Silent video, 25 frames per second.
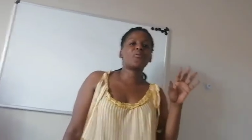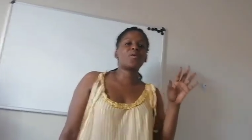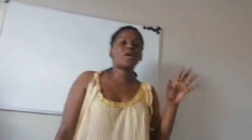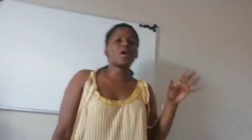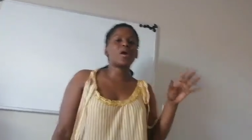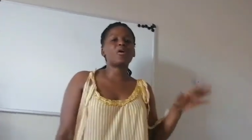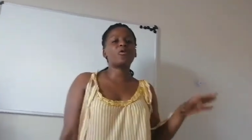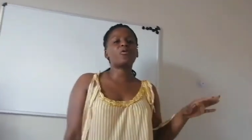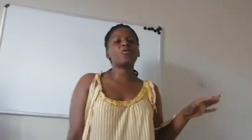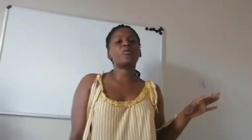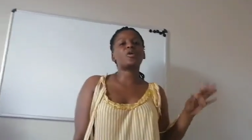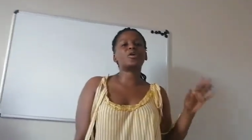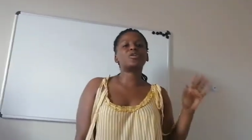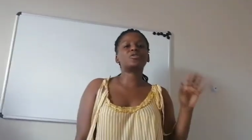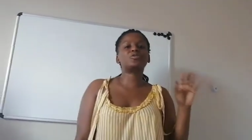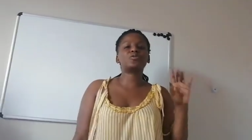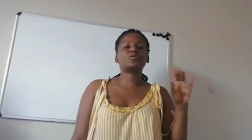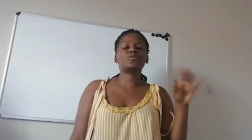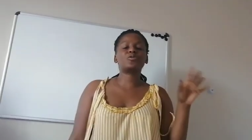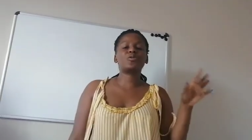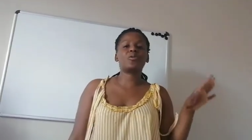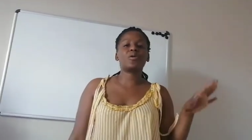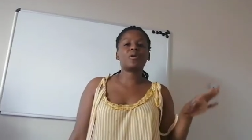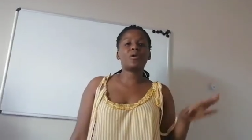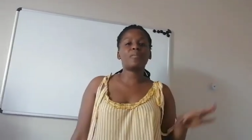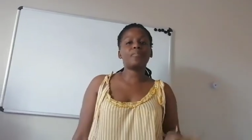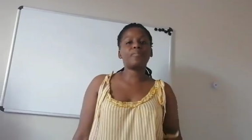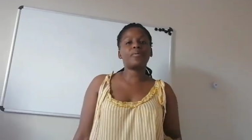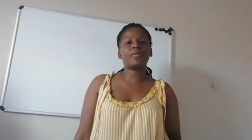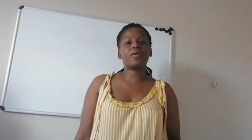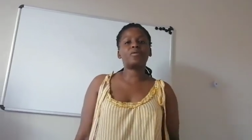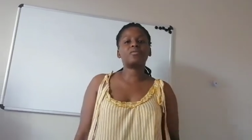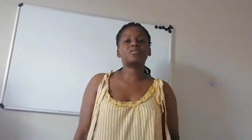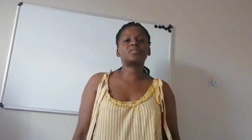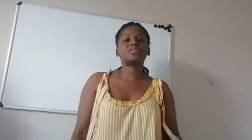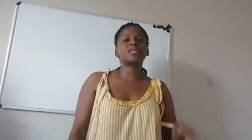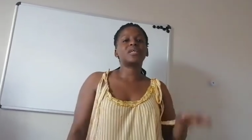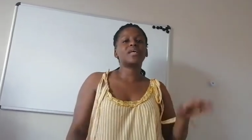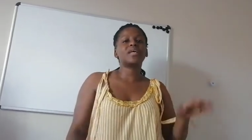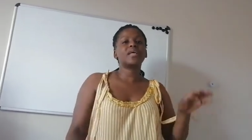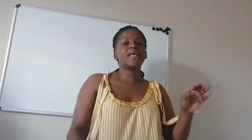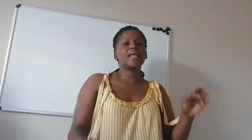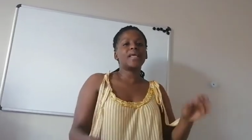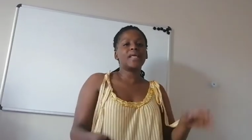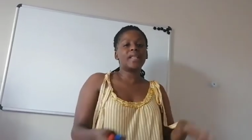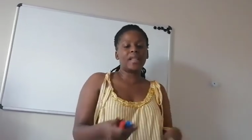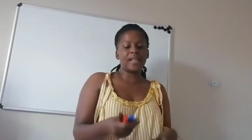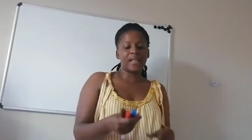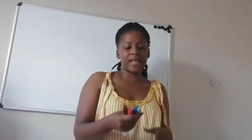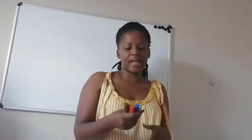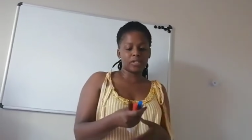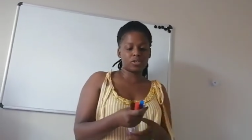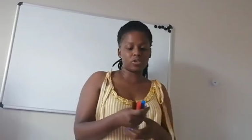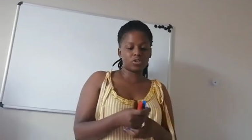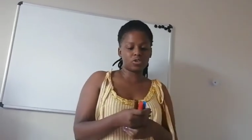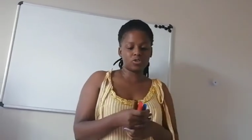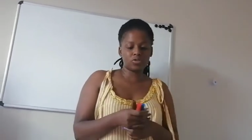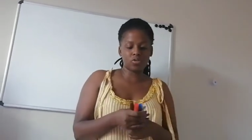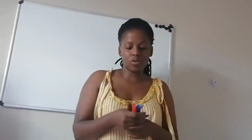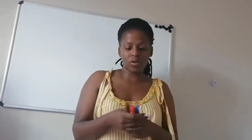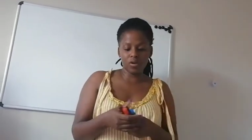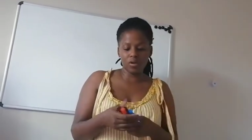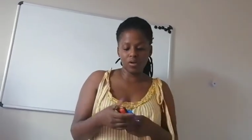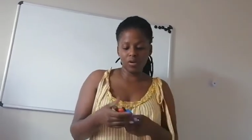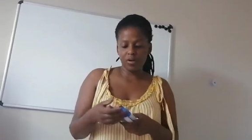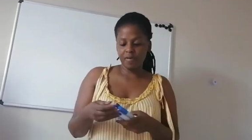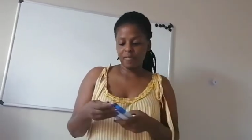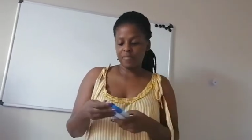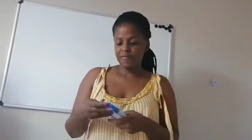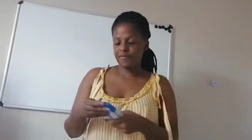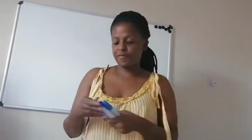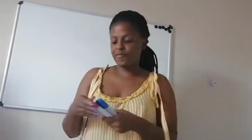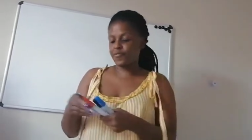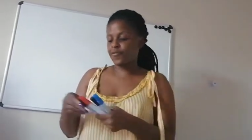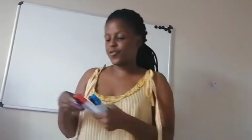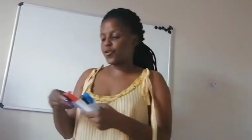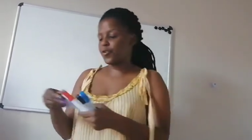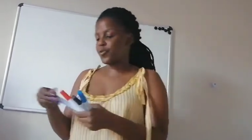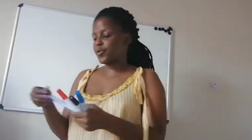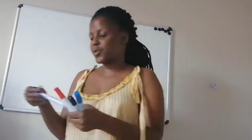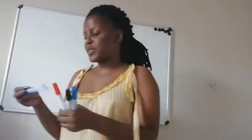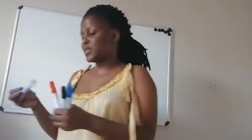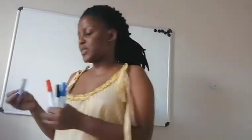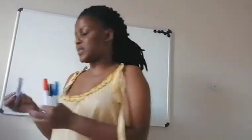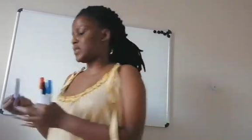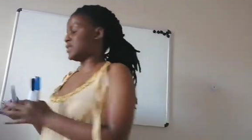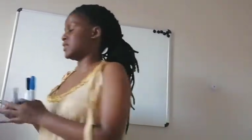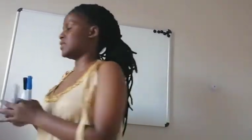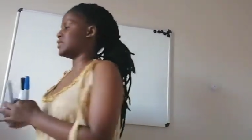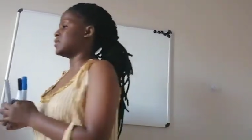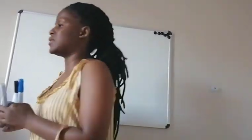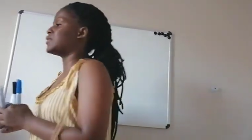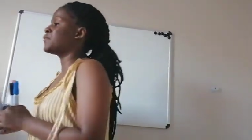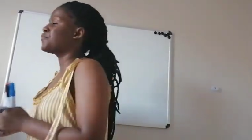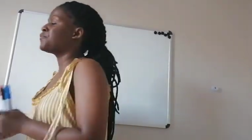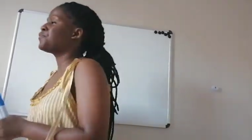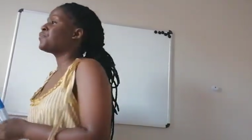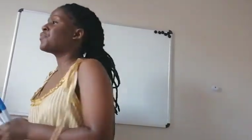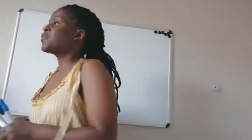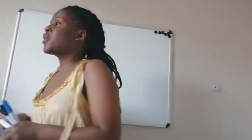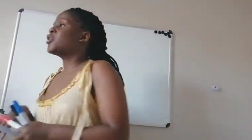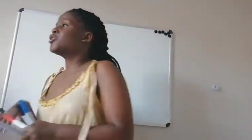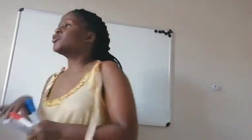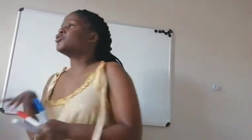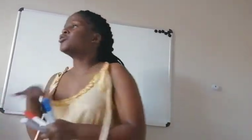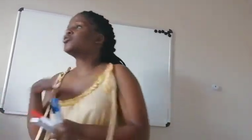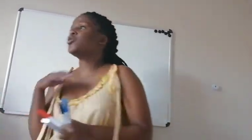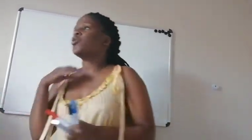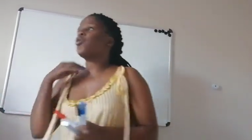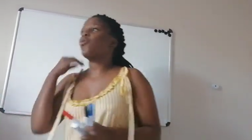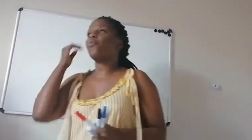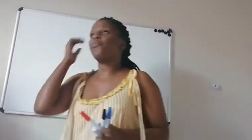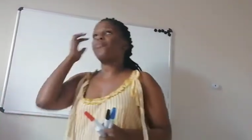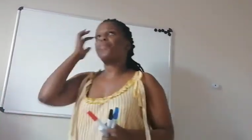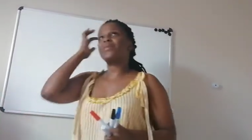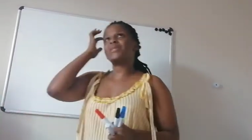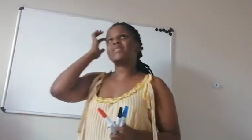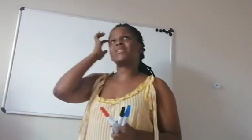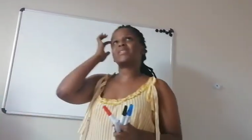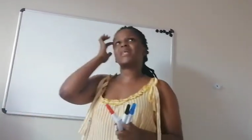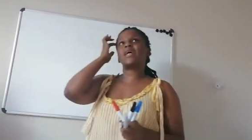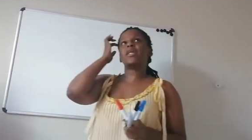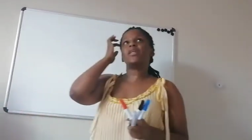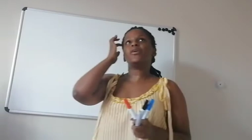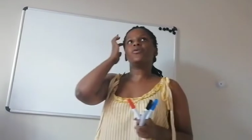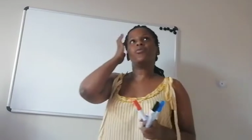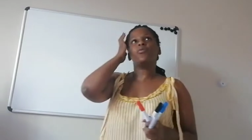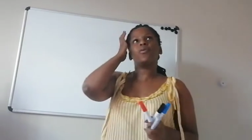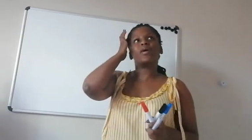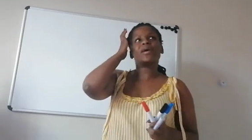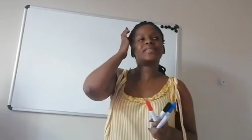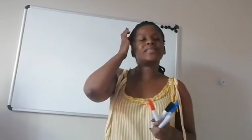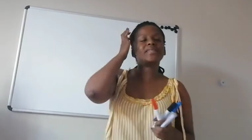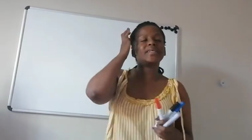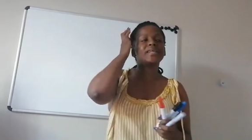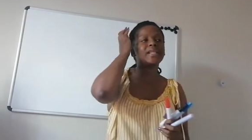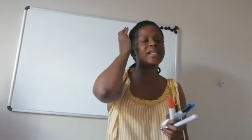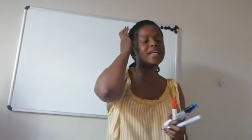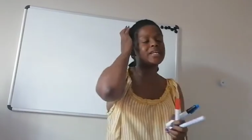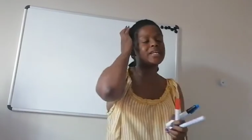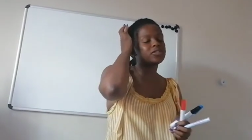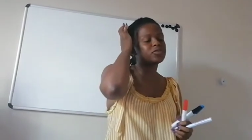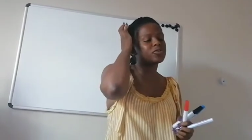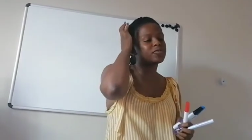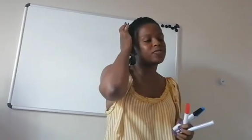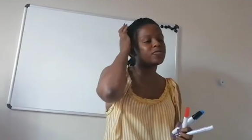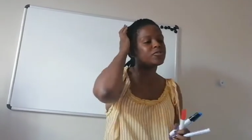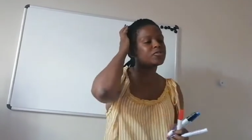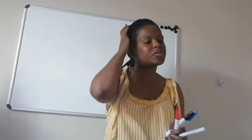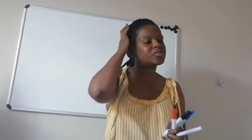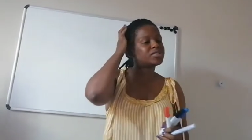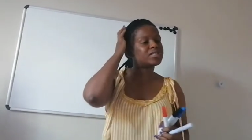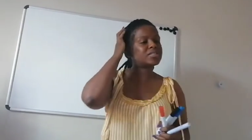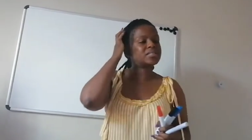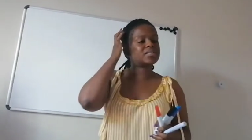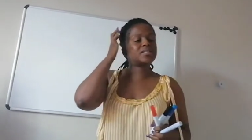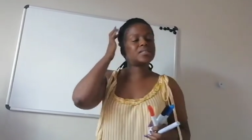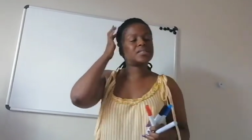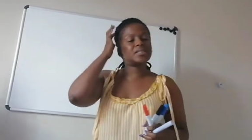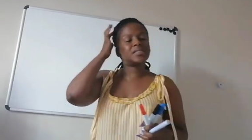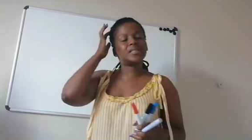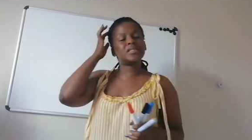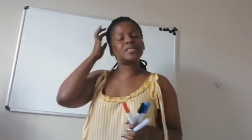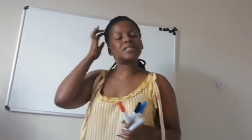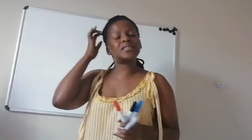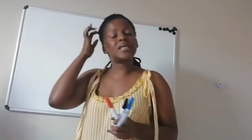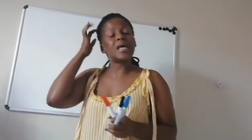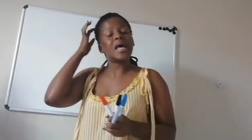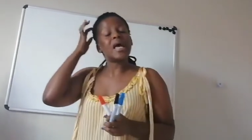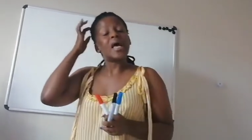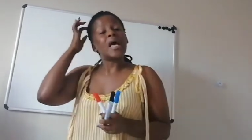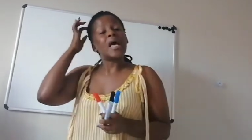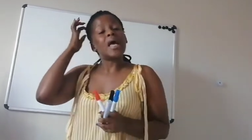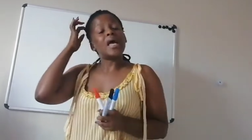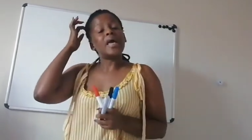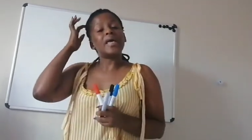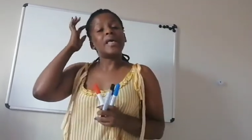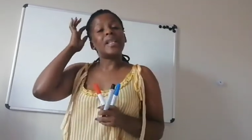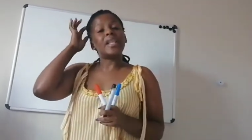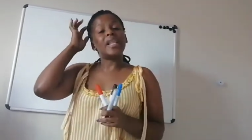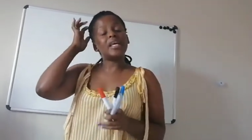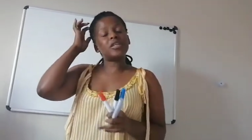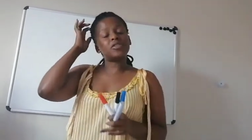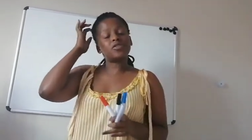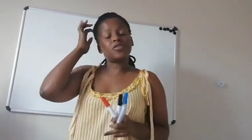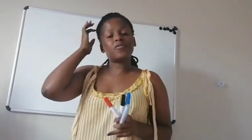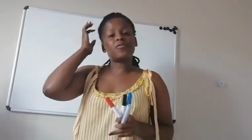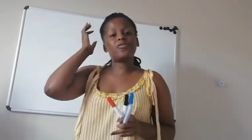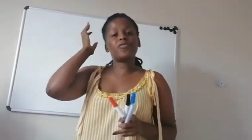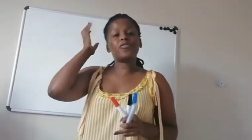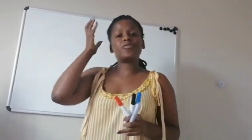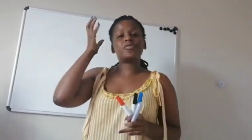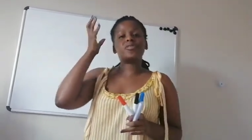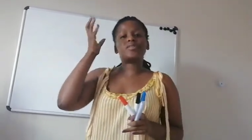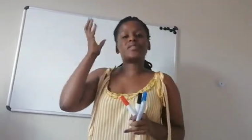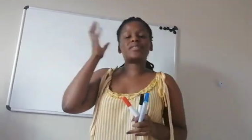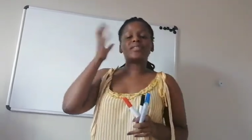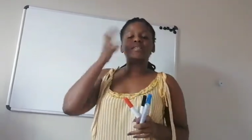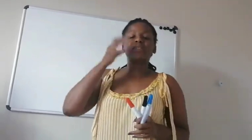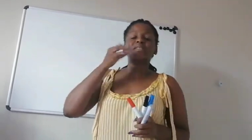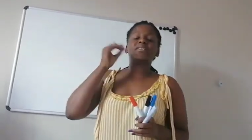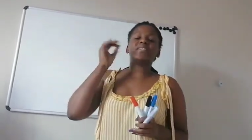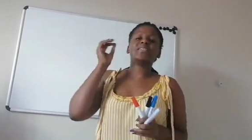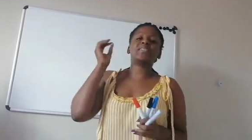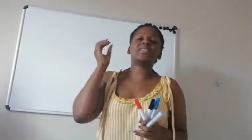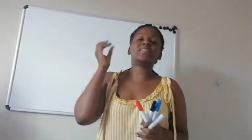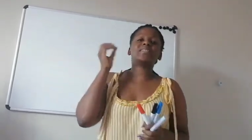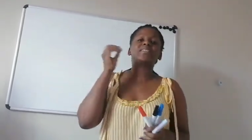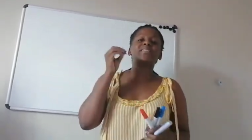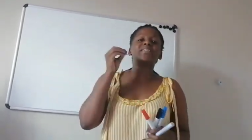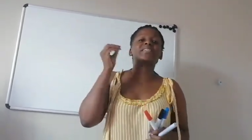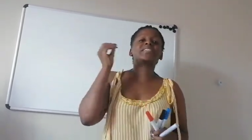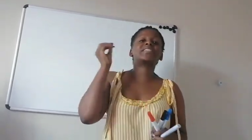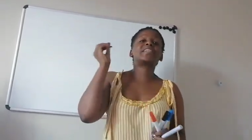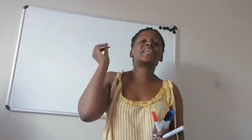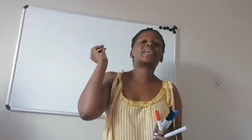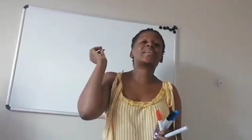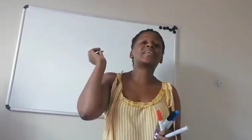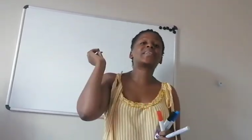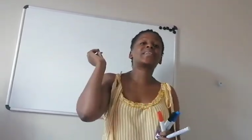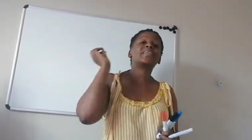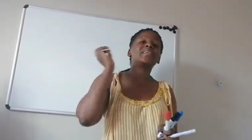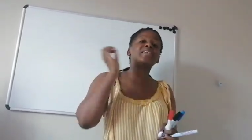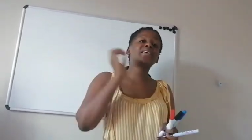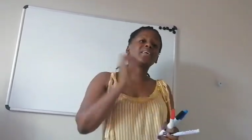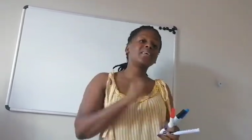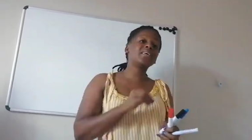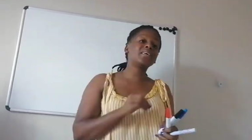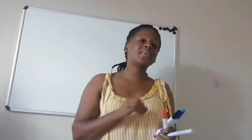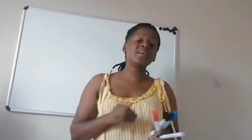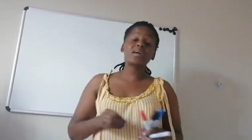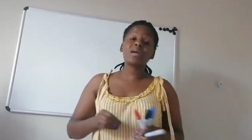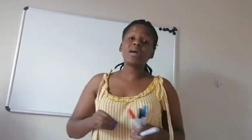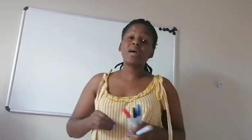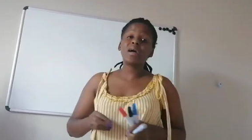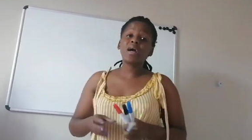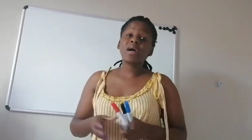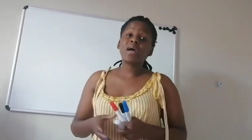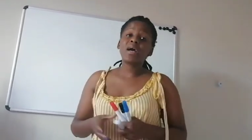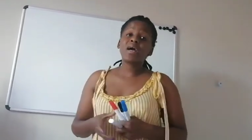we are going to talk about electrophoresis. So basically what electrophoresis is, it is a technique